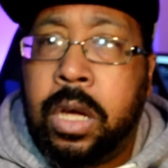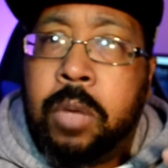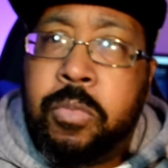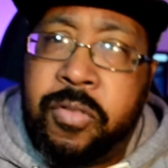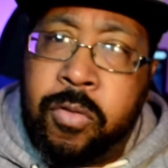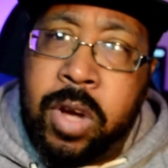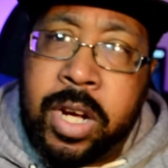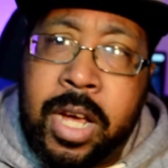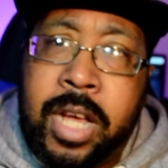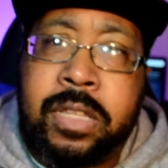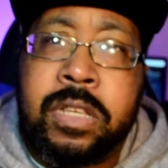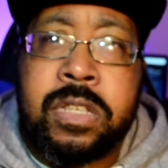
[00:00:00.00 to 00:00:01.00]
before I
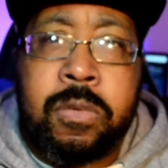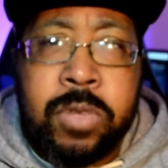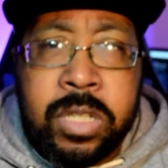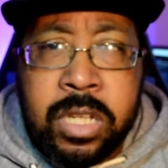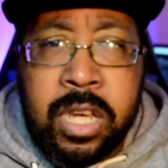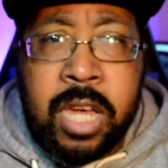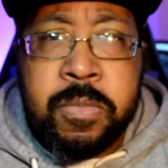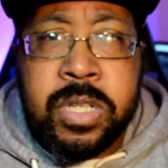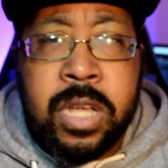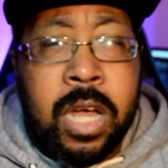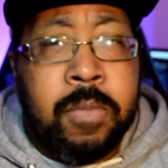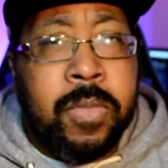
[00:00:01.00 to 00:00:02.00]
got this, I went to
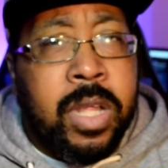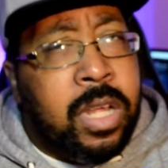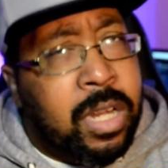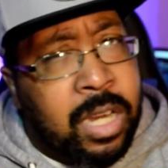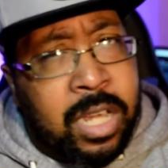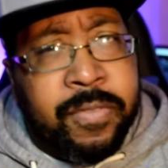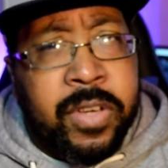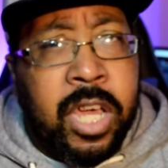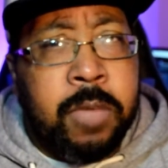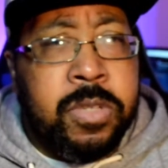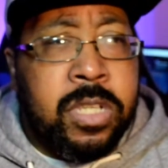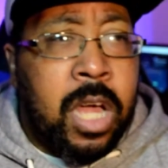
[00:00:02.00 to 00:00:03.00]
GameStop. Love
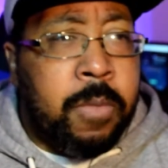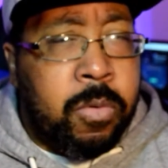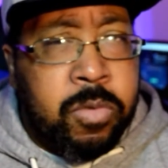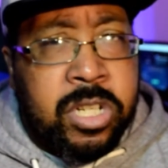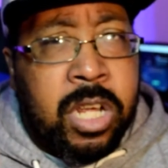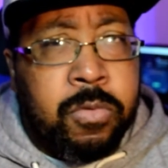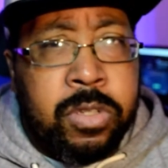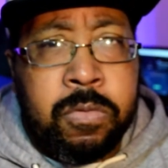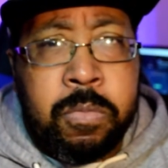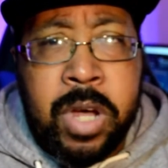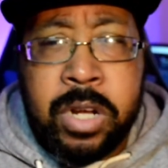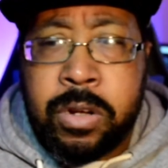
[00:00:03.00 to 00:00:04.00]
GameStop. I wish they would do
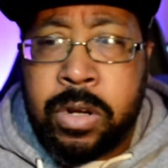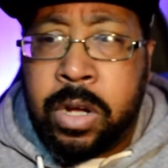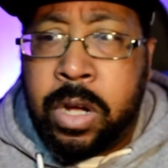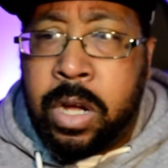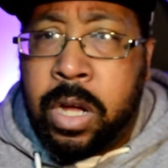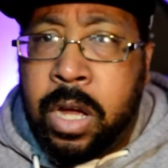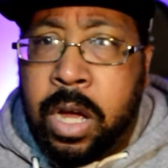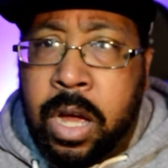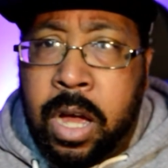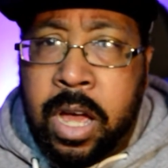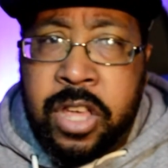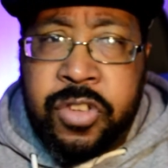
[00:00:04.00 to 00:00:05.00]
better
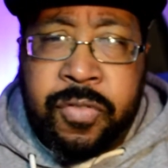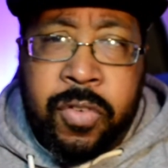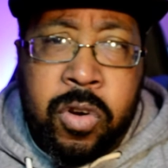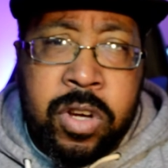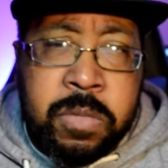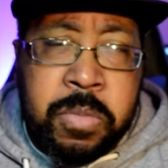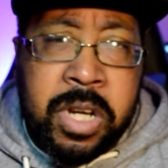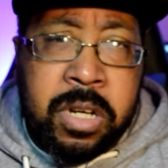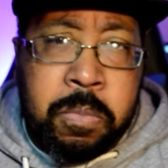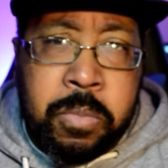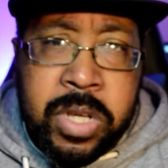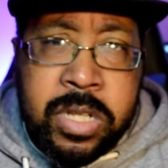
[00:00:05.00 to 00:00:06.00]
as far as being a
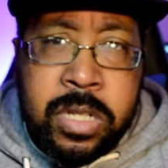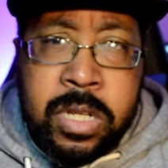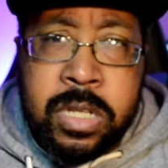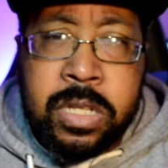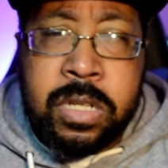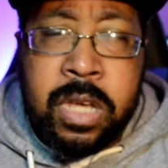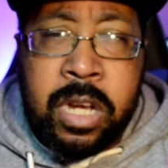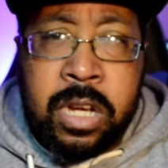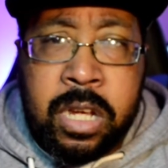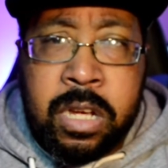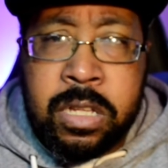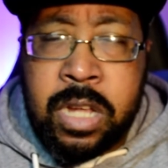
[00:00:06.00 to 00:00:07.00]
business and they
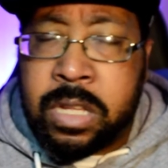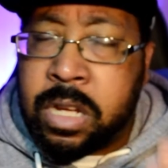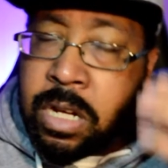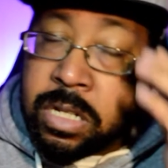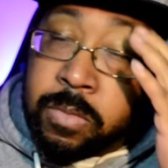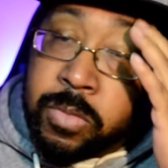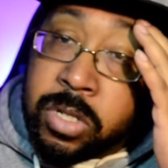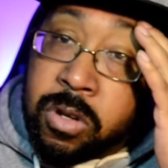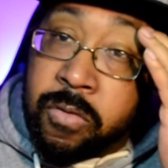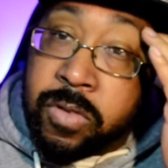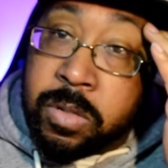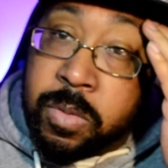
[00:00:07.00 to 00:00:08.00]
cut not the customer
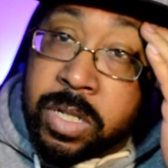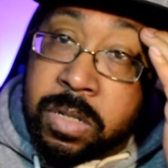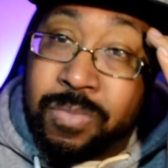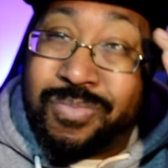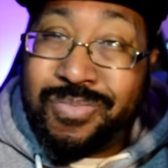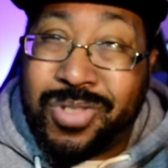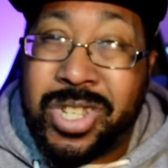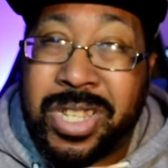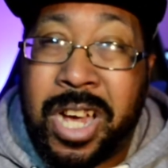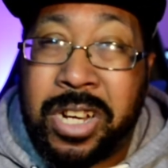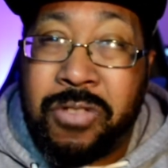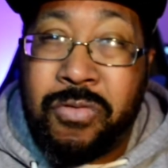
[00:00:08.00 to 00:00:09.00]
service, just just
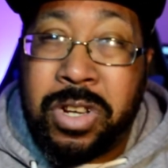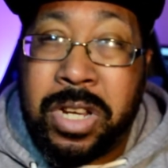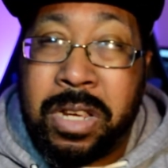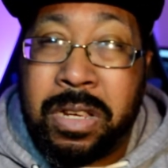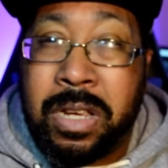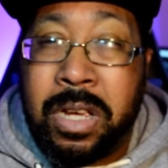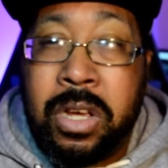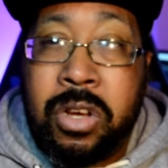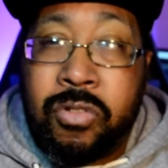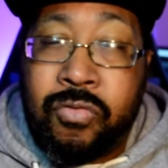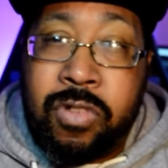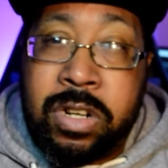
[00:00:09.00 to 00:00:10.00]
how they run they
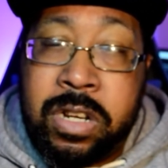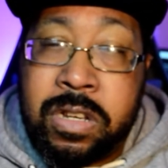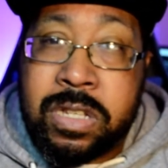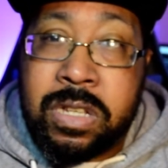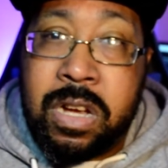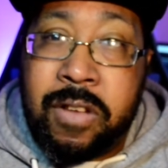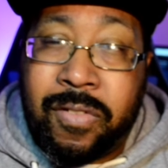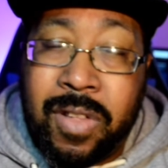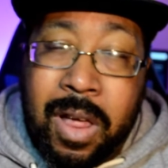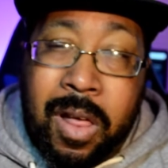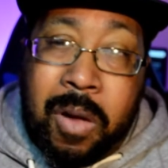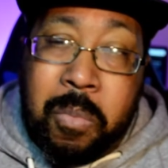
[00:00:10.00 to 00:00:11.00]
run their stuff.
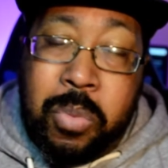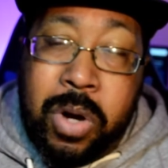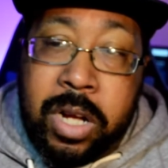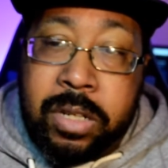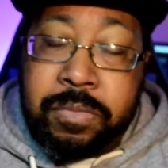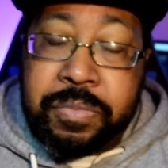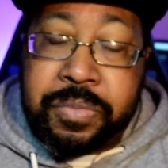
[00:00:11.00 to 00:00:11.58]
But